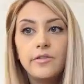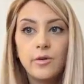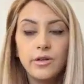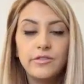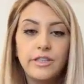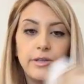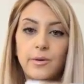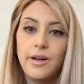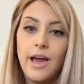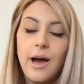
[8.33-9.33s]
for a video
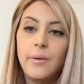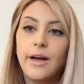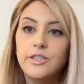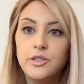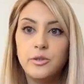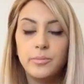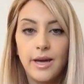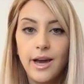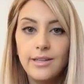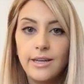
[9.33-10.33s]
on how I do my
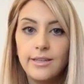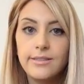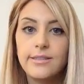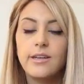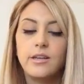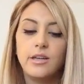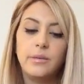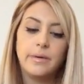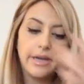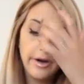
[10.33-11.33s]
highlights
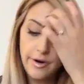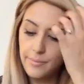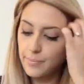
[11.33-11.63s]
in my hair.